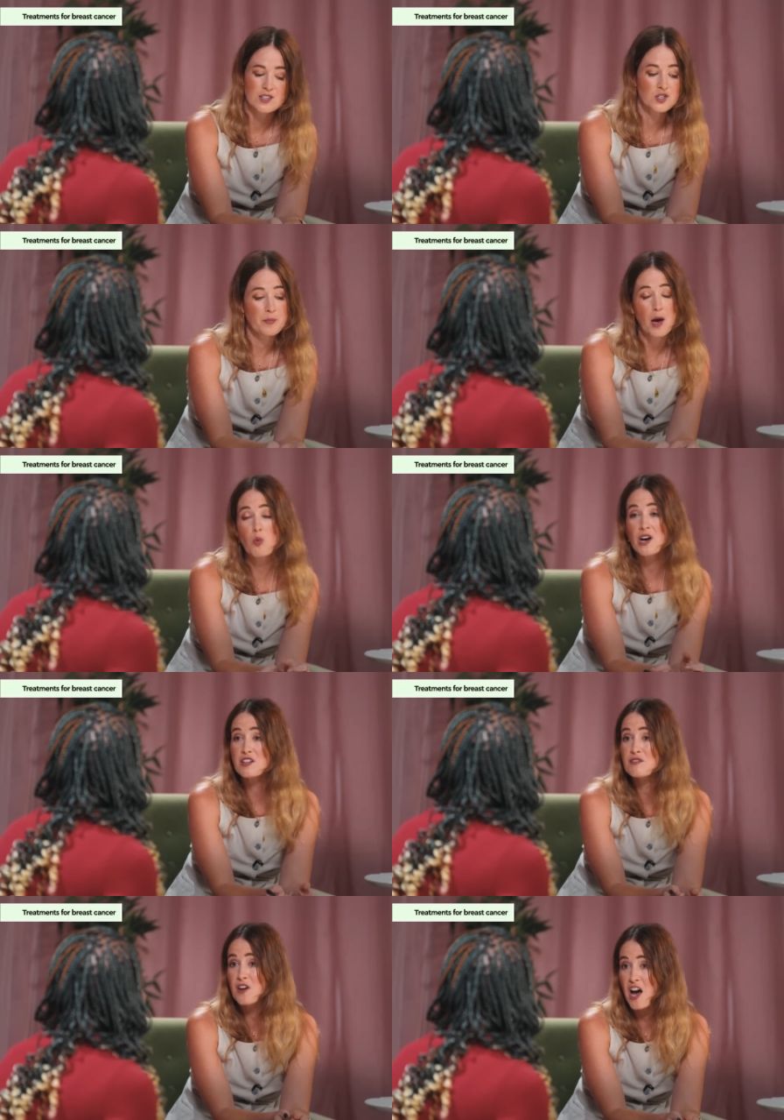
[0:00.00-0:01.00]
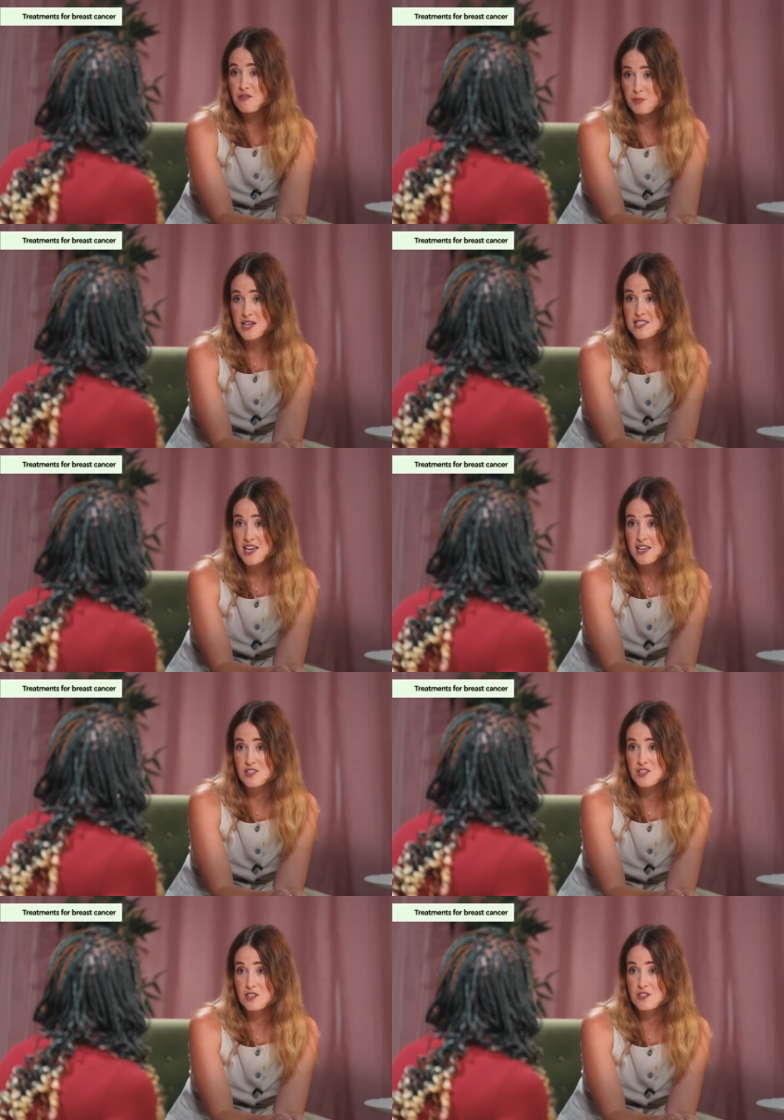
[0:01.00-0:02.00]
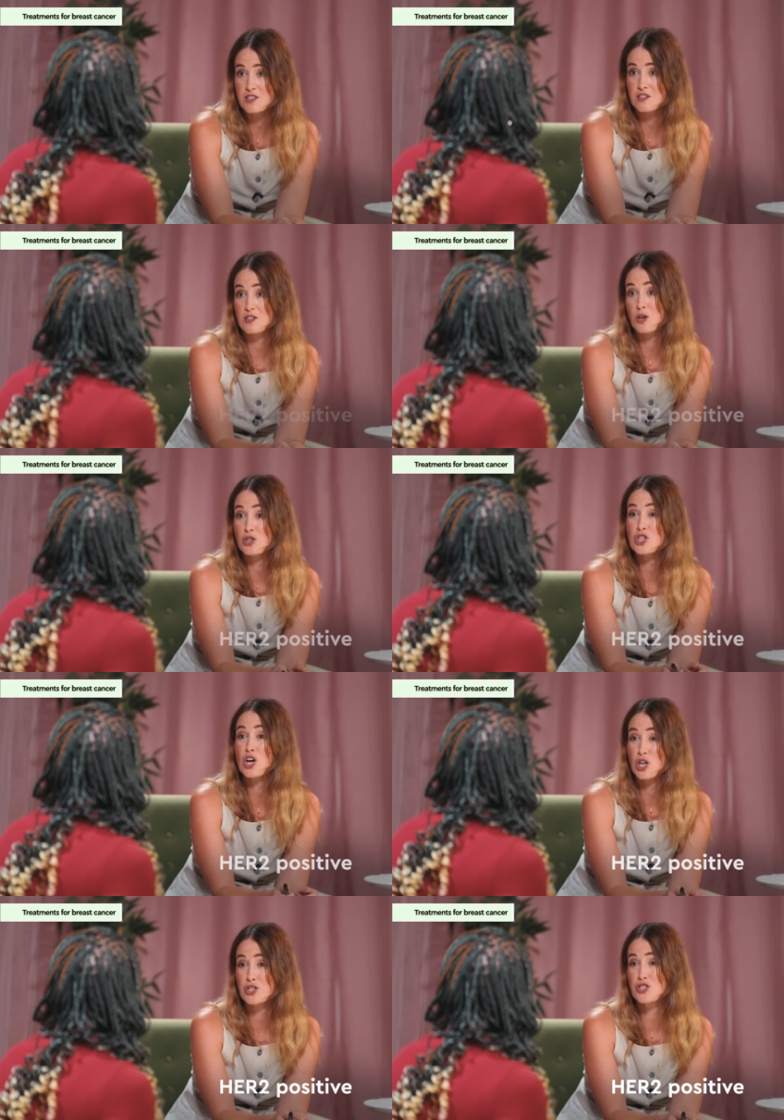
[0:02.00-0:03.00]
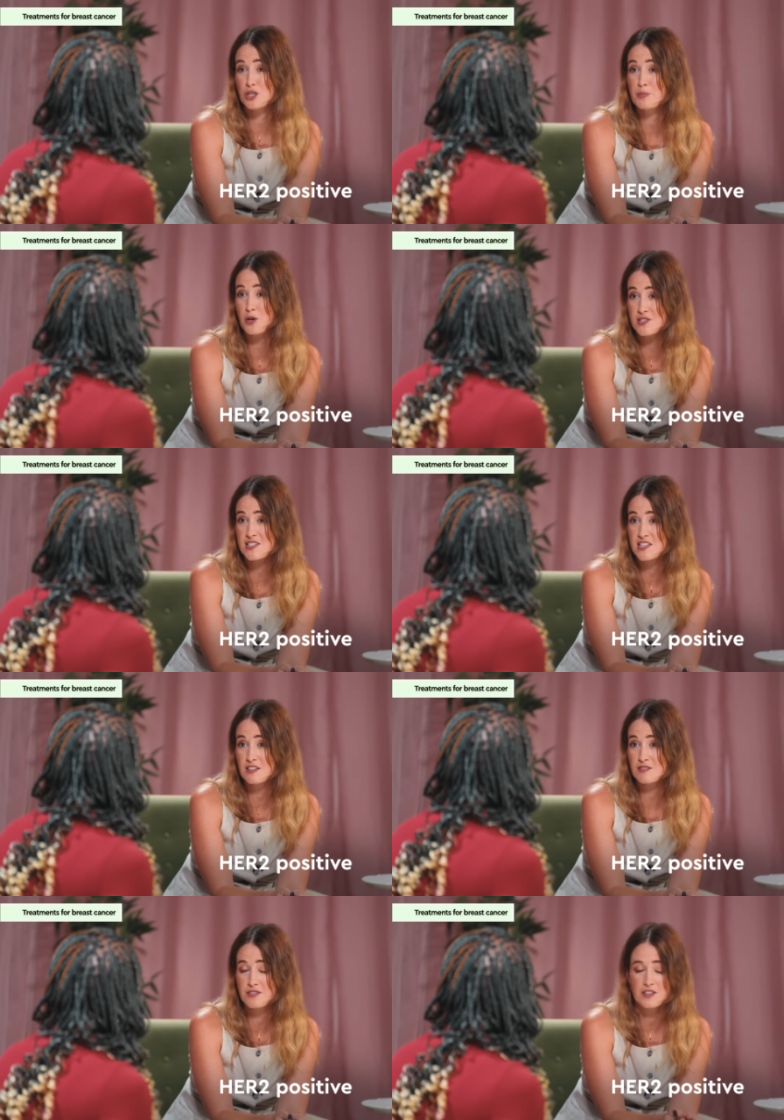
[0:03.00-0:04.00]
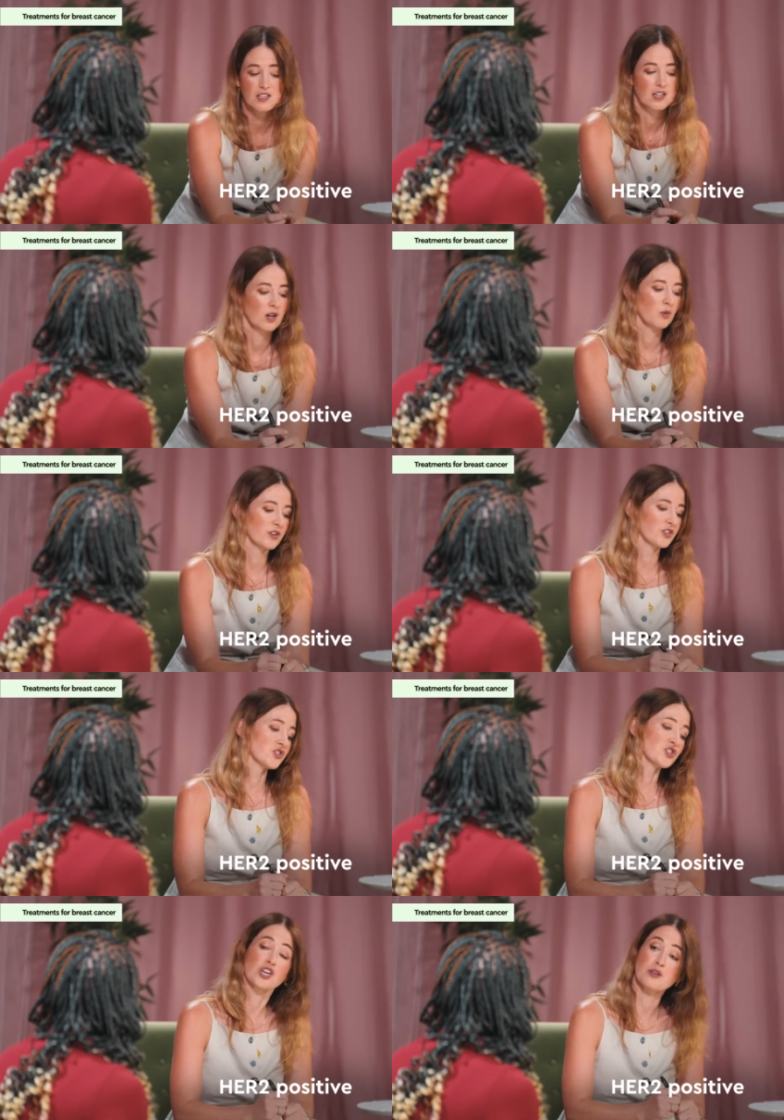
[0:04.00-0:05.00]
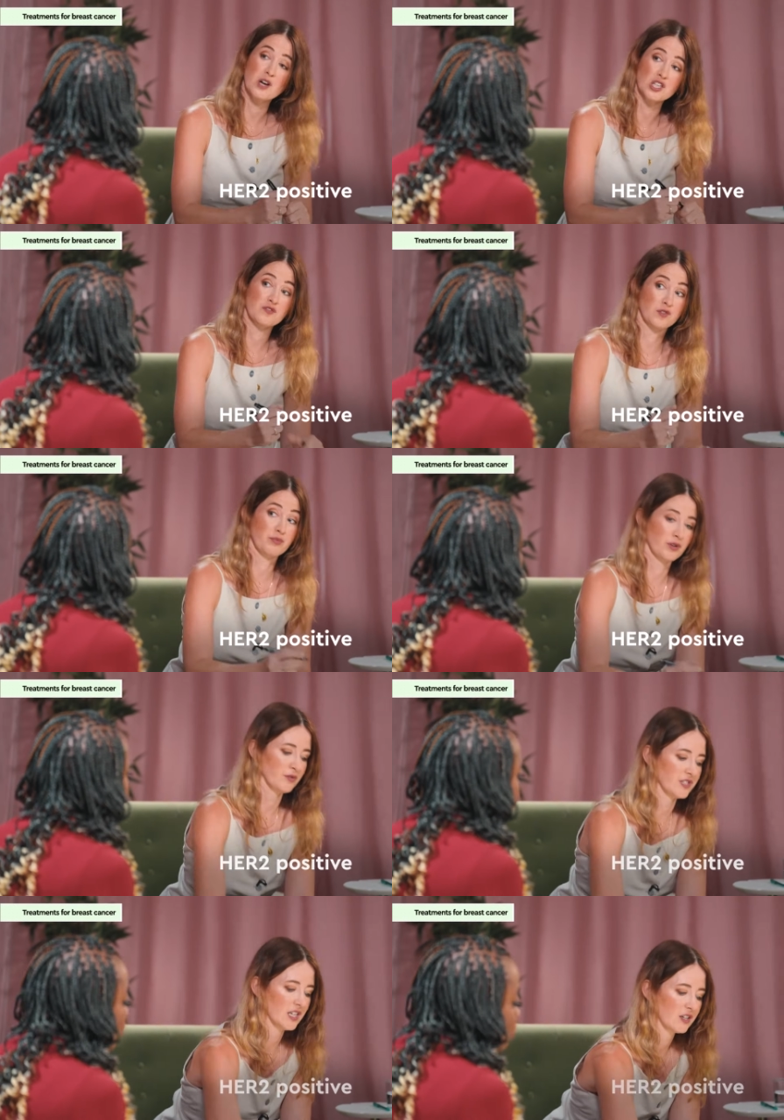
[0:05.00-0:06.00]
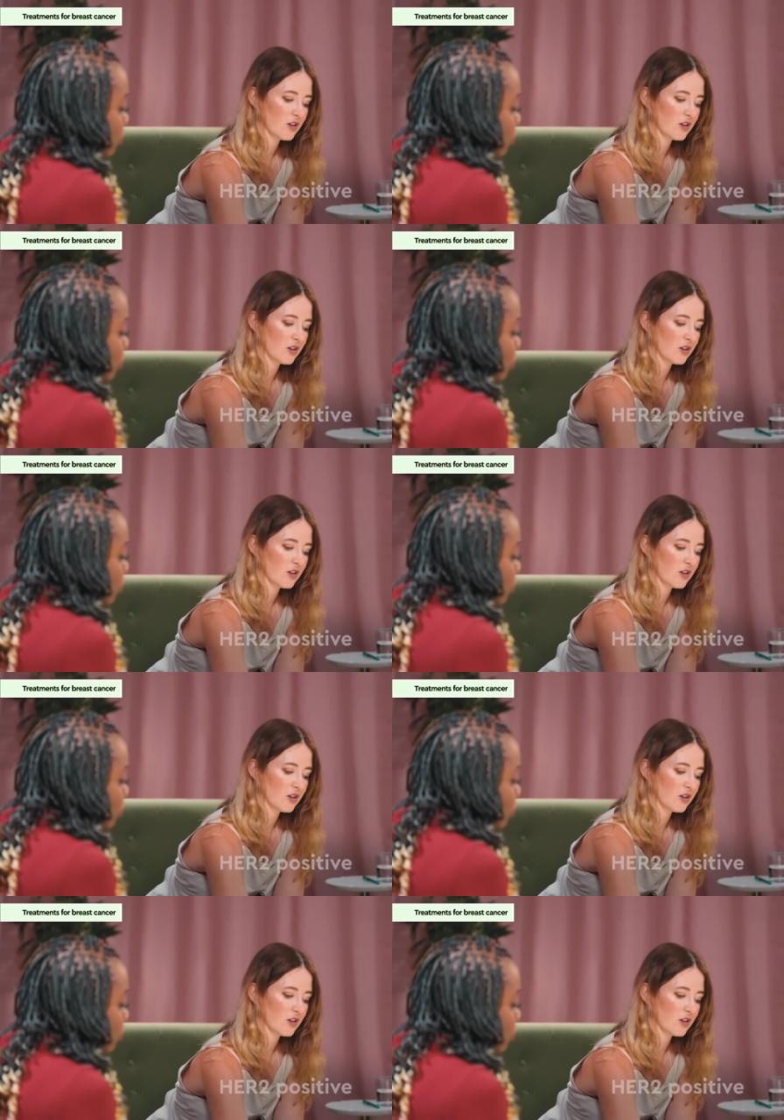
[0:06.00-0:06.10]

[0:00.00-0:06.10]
So, about one in five breast cancers are called HER2 positive, mm-hmm. where there's too much of a protein